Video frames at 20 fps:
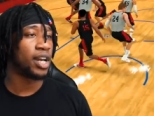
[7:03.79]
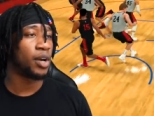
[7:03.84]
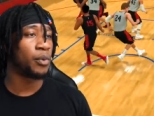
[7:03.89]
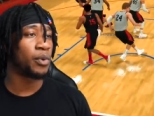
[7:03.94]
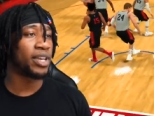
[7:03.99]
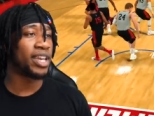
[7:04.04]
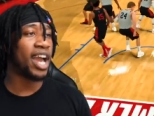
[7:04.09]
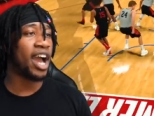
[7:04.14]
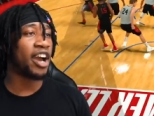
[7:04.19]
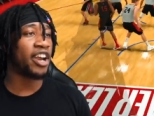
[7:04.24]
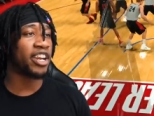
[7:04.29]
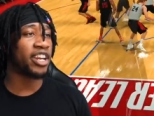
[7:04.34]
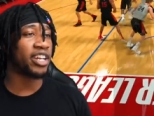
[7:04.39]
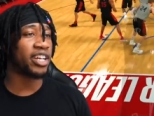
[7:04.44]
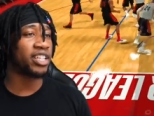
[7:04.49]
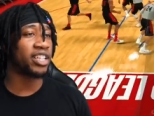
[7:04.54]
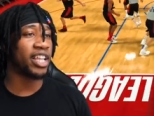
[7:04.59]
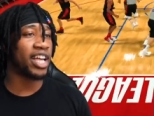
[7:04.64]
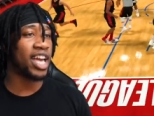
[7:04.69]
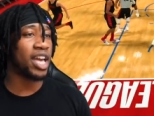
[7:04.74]
We out here
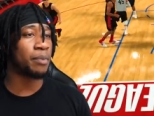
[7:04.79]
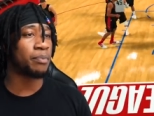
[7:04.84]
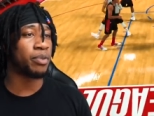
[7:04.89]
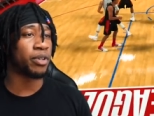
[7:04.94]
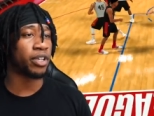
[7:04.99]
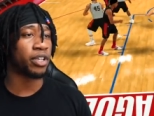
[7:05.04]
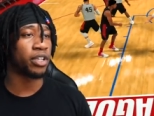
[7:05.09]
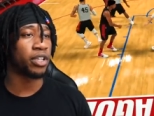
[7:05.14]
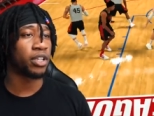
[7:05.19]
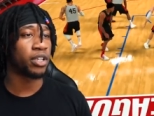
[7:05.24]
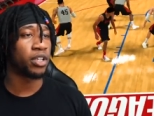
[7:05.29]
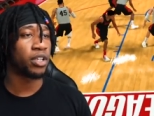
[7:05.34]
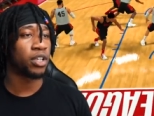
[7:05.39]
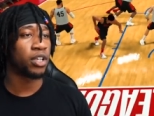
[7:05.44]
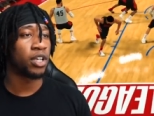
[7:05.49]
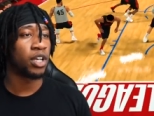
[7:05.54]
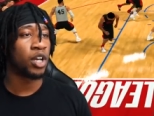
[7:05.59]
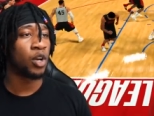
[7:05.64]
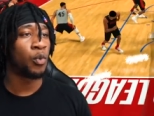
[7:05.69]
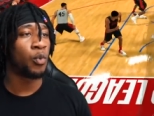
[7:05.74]
clamping.
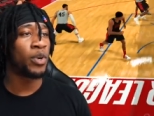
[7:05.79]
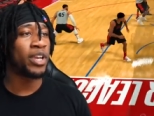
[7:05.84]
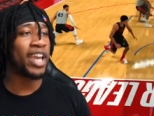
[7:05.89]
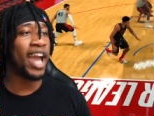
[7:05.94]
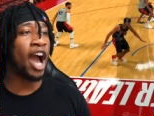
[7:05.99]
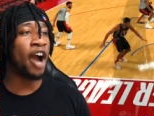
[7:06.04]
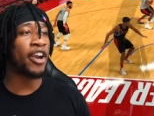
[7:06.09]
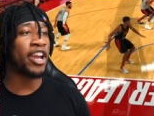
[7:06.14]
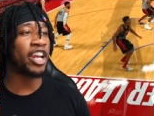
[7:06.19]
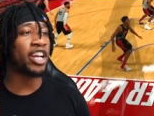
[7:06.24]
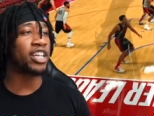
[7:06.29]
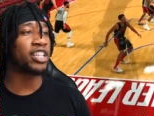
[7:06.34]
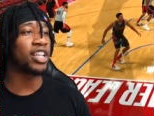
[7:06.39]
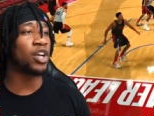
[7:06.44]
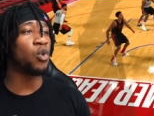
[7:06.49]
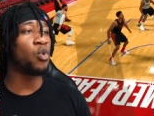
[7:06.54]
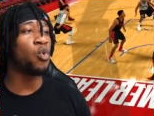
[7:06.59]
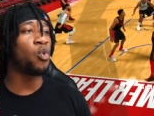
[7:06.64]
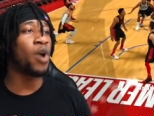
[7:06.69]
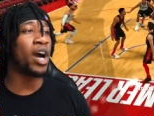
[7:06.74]
We out here
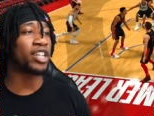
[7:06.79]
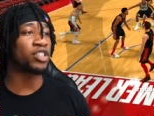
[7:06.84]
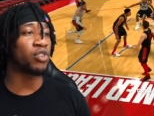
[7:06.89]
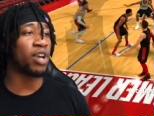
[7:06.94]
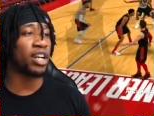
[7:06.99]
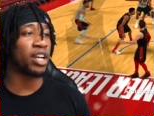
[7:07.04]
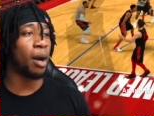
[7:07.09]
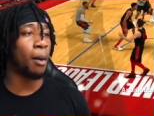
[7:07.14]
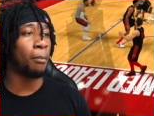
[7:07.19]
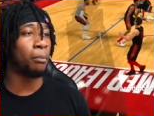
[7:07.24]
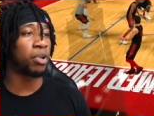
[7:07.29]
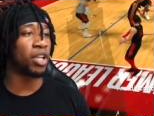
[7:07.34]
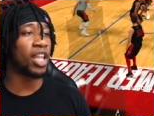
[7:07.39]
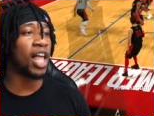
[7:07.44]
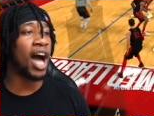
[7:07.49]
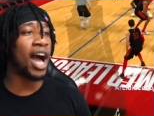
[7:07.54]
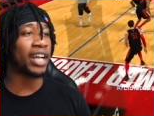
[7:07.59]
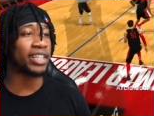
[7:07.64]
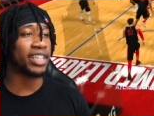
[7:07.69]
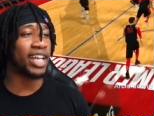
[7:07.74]
clamping. Ooh, I tried to
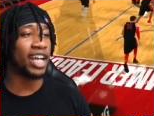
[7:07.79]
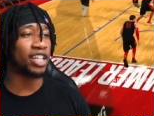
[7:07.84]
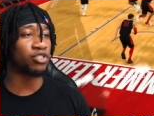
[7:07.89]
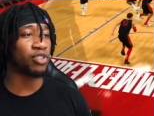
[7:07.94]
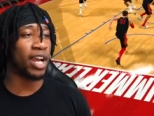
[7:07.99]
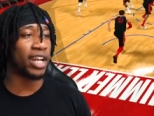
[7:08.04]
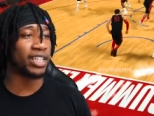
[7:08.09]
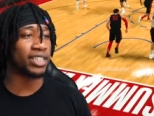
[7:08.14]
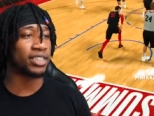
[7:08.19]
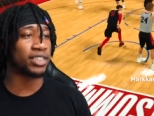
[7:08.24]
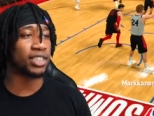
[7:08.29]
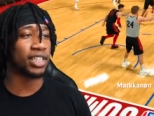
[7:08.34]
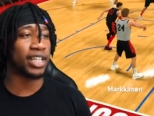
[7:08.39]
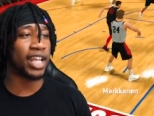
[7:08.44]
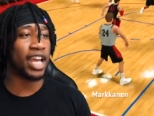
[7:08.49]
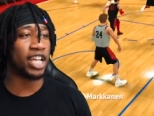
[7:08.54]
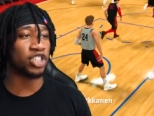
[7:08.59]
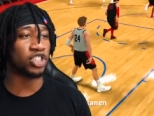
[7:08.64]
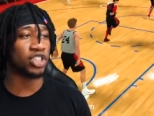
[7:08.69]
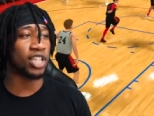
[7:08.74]
block that. I tried to send
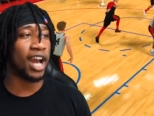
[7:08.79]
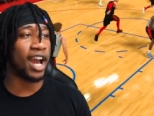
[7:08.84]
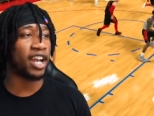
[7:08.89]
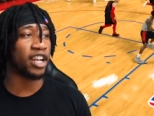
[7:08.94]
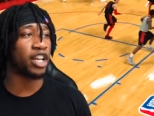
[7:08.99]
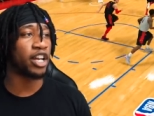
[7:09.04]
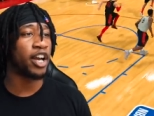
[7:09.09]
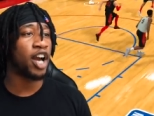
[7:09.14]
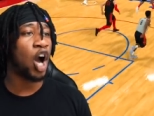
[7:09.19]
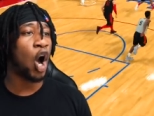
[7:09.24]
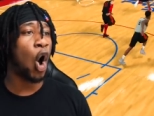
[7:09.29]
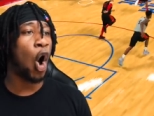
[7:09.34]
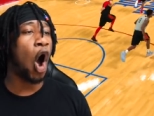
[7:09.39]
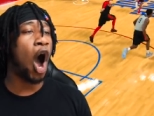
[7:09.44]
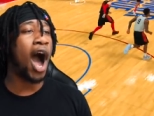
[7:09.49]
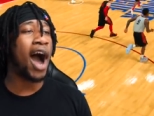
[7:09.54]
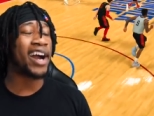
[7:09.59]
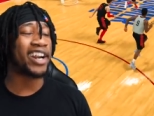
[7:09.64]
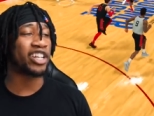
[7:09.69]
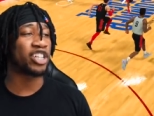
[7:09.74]
that shot
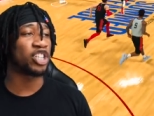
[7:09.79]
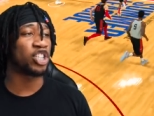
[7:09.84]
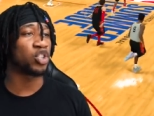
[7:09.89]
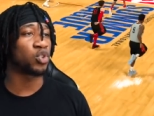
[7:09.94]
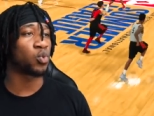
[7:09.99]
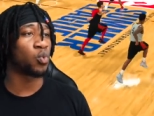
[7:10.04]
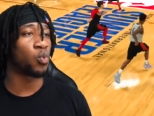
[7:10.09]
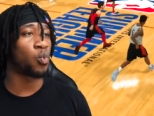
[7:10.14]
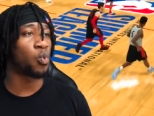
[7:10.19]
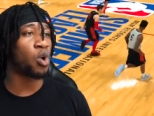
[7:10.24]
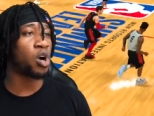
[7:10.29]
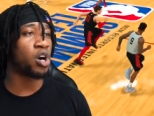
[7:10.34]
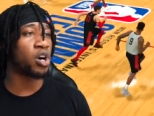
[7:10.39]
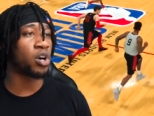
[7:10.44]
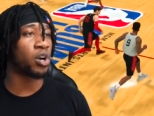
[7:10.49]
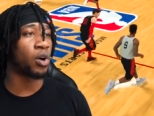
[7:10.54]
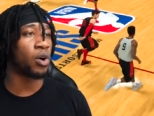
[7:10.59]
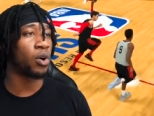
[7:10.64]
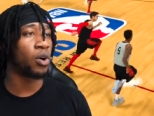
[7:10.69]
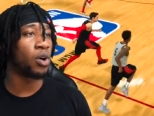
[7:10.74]
out of this
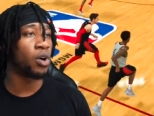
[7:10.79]
world.